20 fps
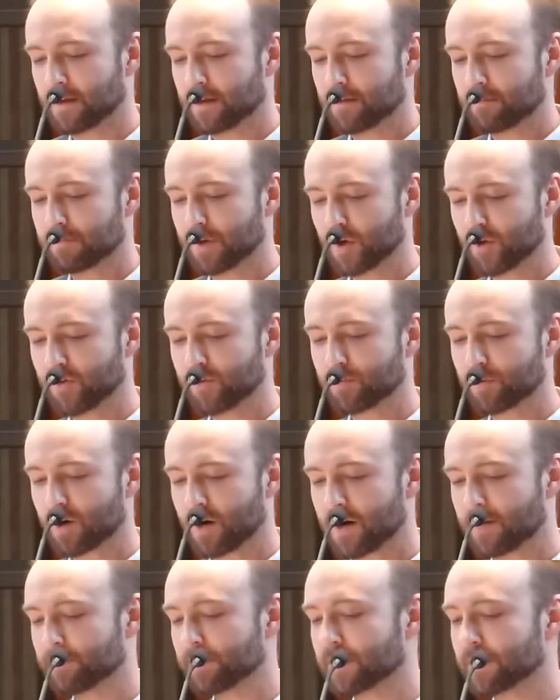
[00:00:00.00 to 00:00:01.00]
Most
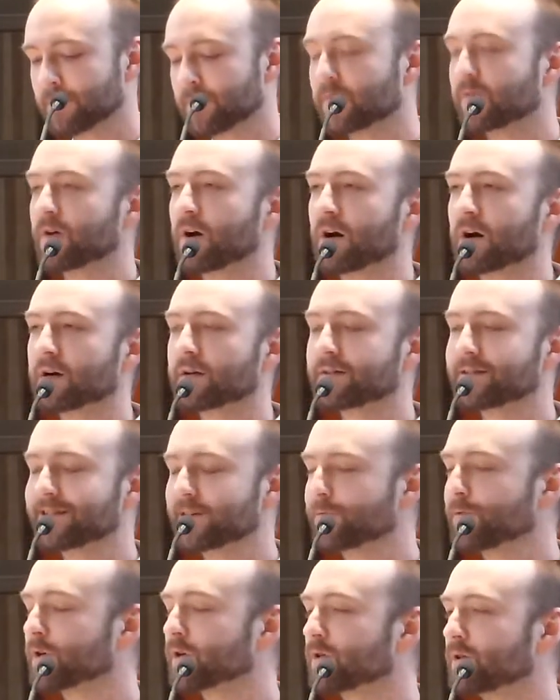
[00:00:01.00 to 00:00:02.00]
problems are
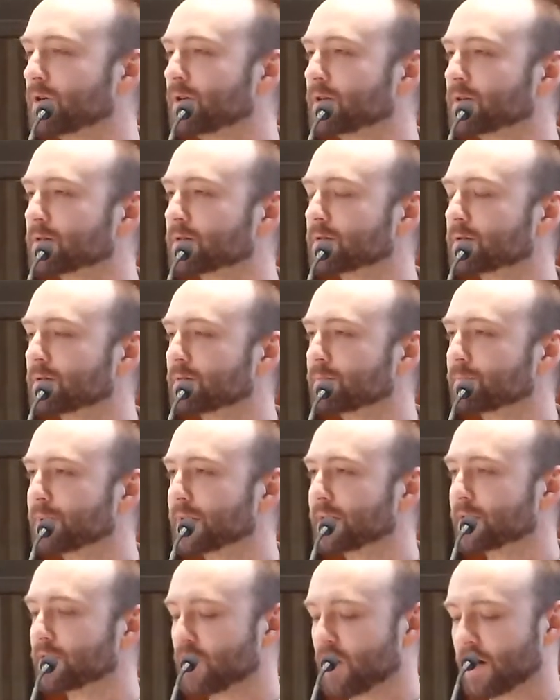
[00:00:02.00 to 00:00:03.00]
difficult
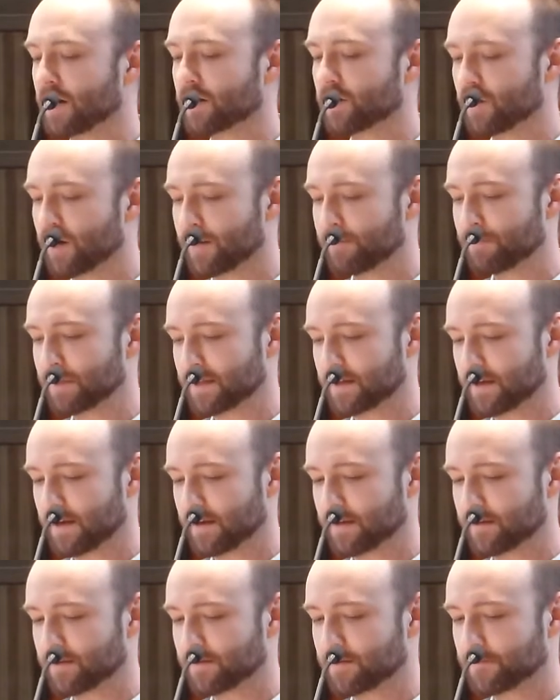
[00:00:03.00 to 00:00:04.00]
but not
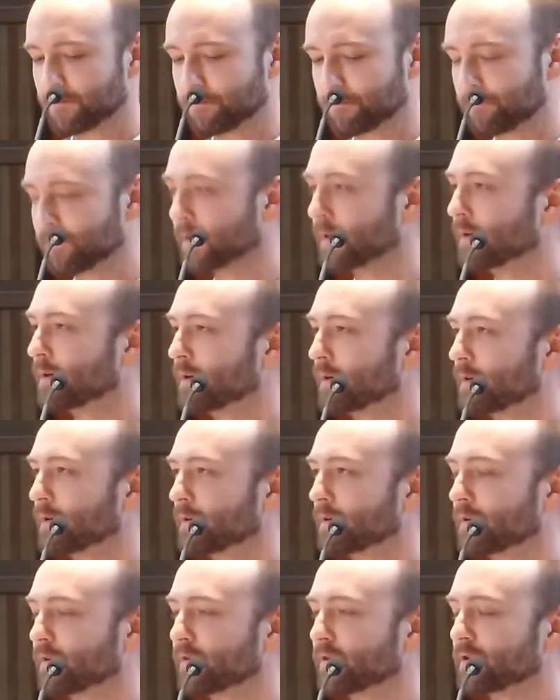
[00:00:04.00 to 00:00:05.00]
complicated.
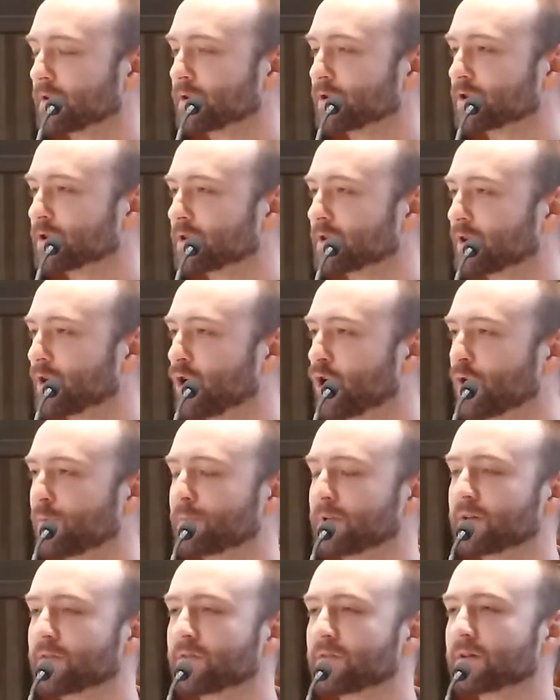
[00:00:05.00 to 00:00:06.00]
The solution to
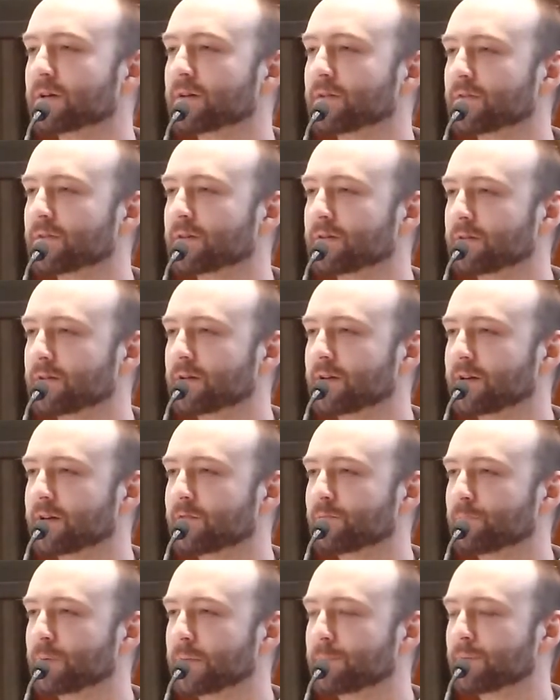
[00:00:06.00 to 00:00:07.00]
homelessness is to
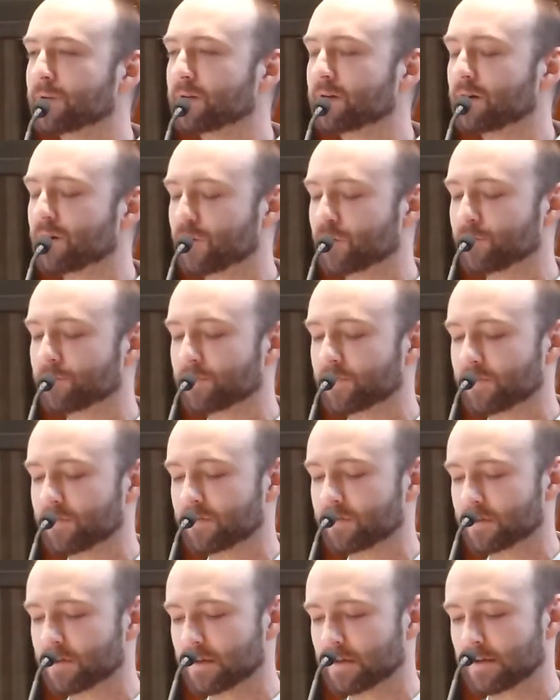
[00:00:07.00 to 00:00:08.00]
give people
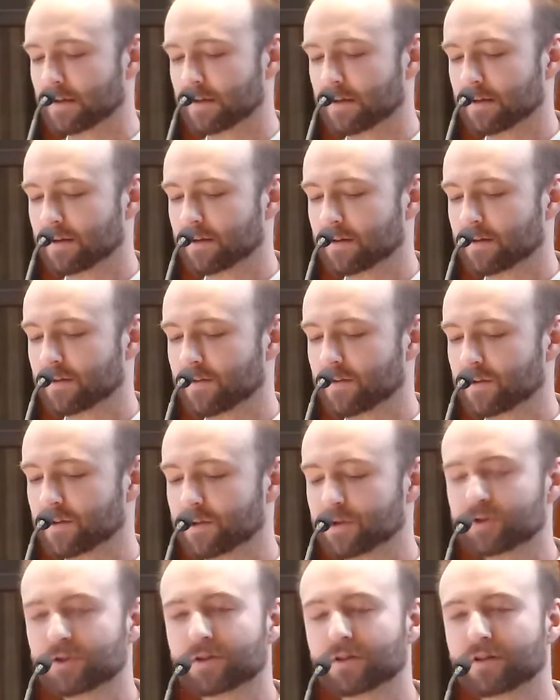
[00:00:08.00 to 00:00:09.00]
homes. The
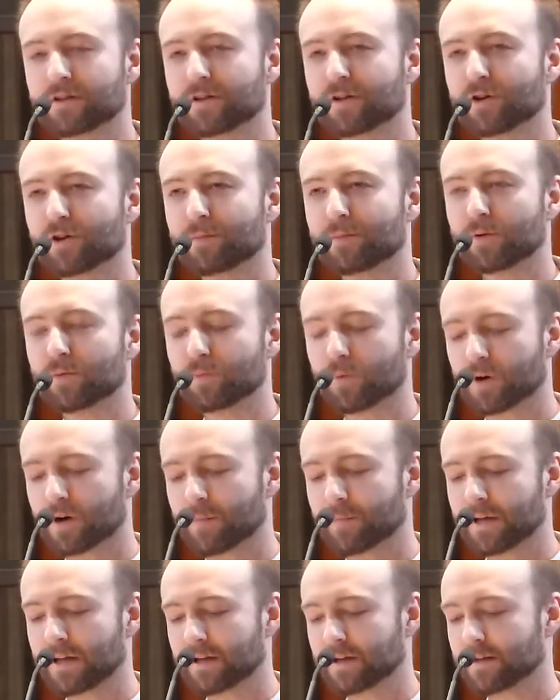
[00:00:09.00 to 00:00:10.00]
solution to global
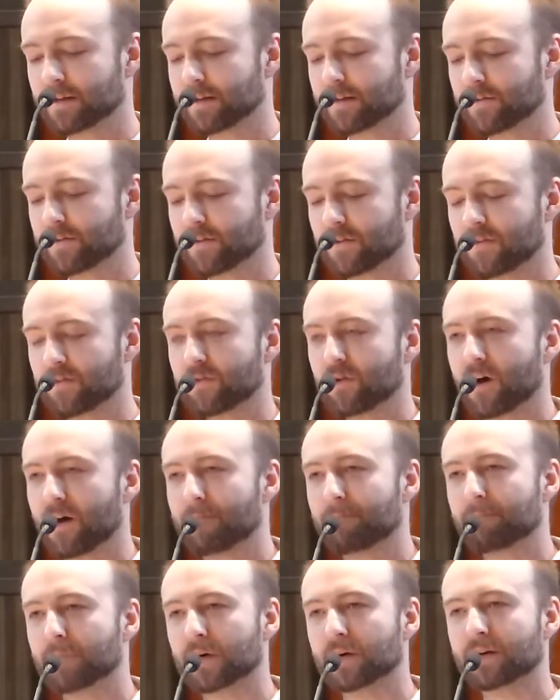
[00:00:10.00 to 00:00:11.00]
warming is to
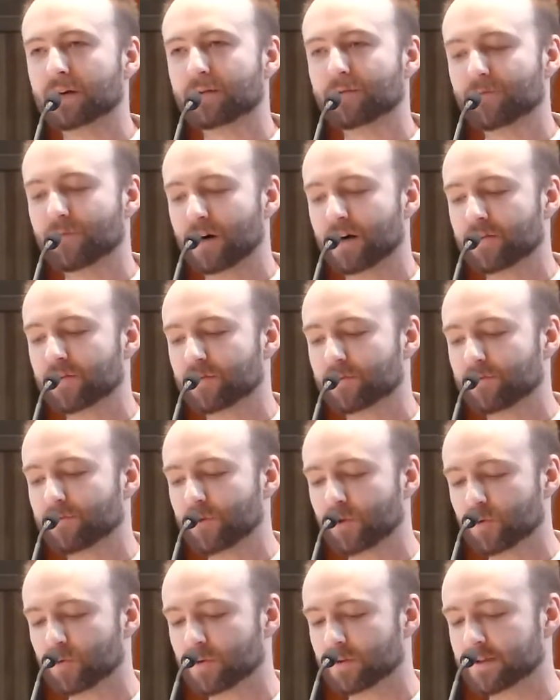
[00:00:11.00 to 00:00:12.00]
stop burning fossil
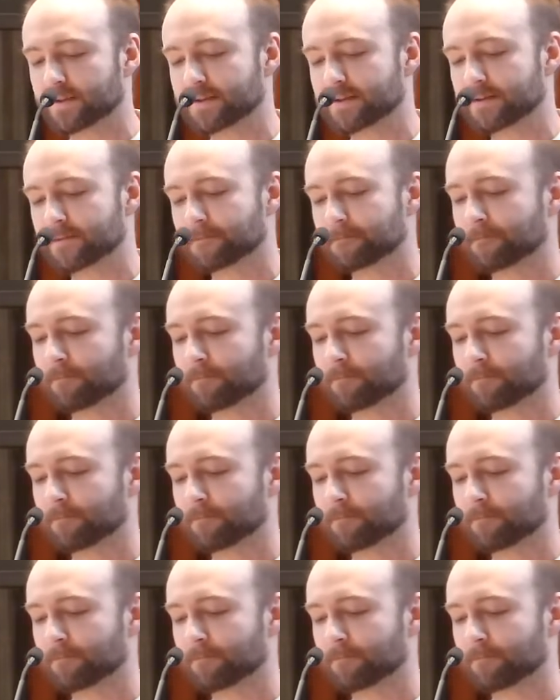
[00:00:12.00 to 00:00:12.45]
fuels.